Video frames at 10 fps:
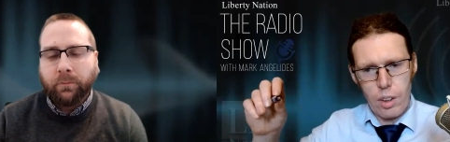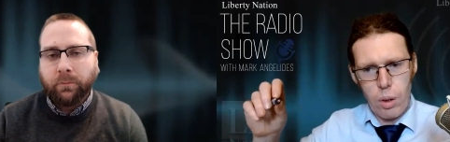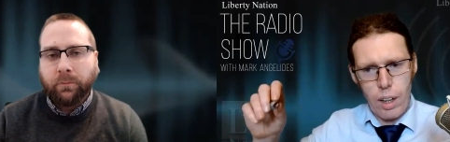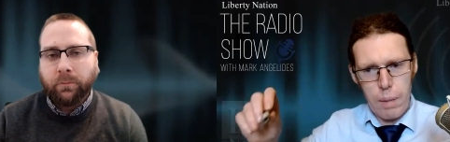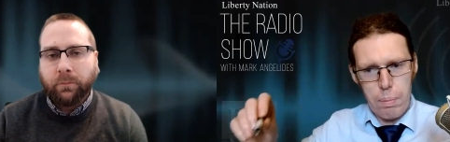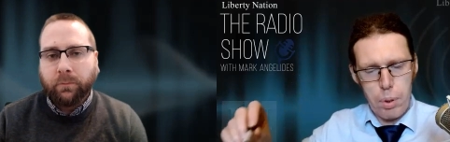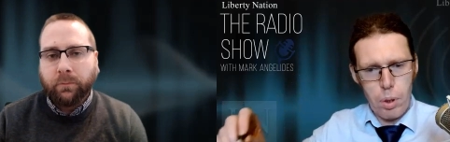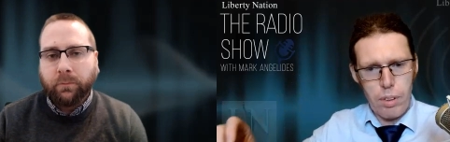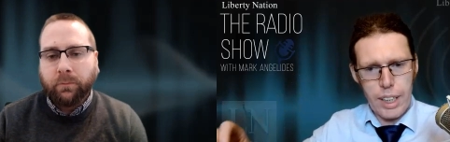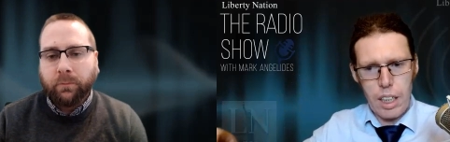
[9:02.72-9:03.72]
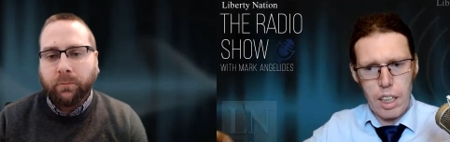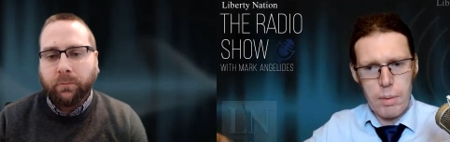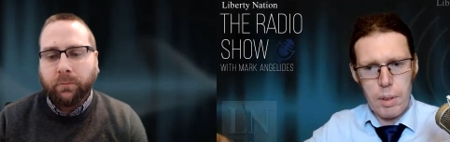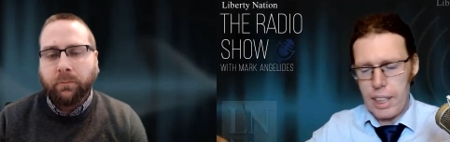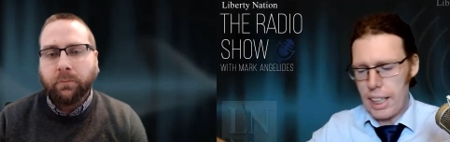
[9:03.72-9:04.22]
Speaker 1: quite a poor economy
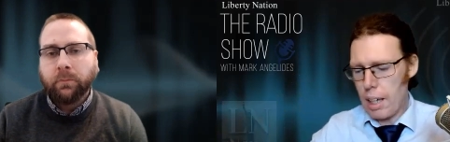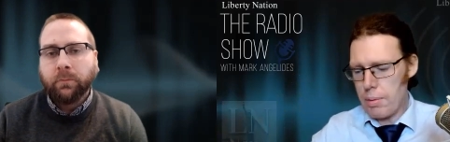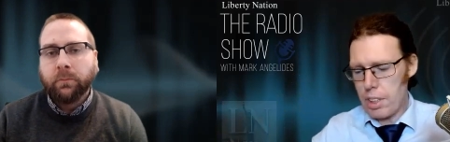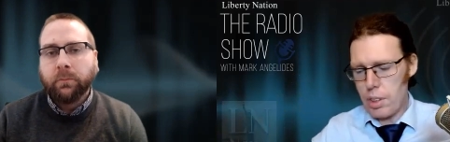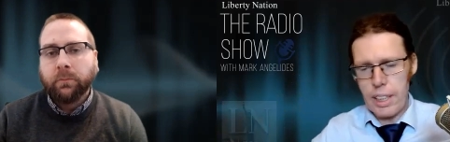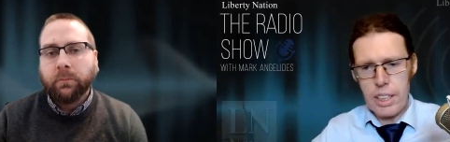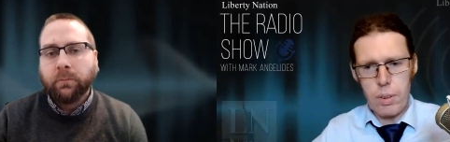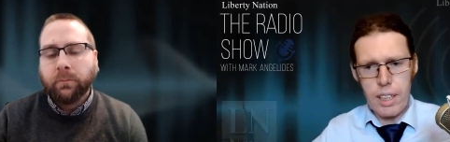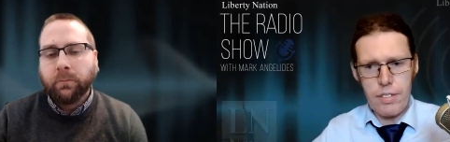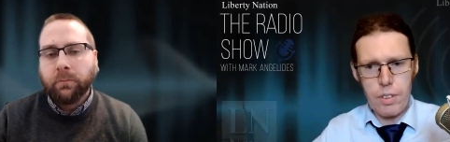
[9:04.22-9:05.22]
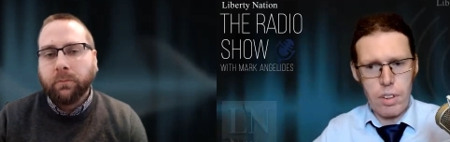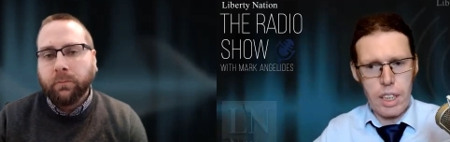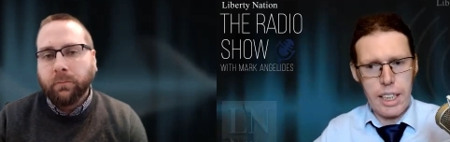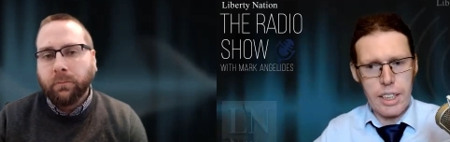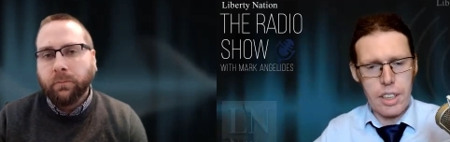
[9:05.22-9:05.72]
when it comes to 2024
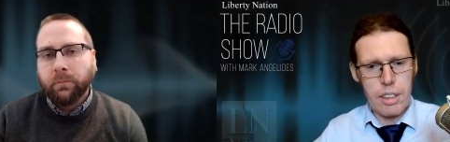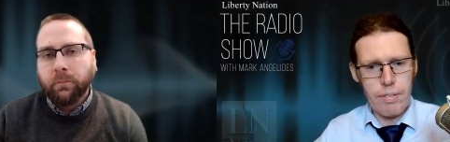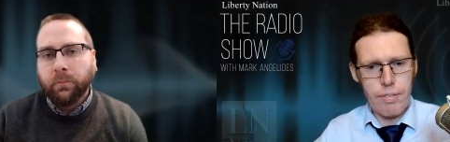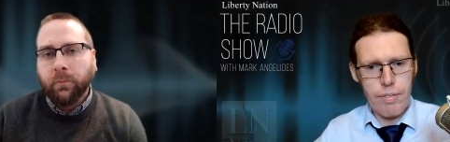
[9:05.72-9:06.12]
election?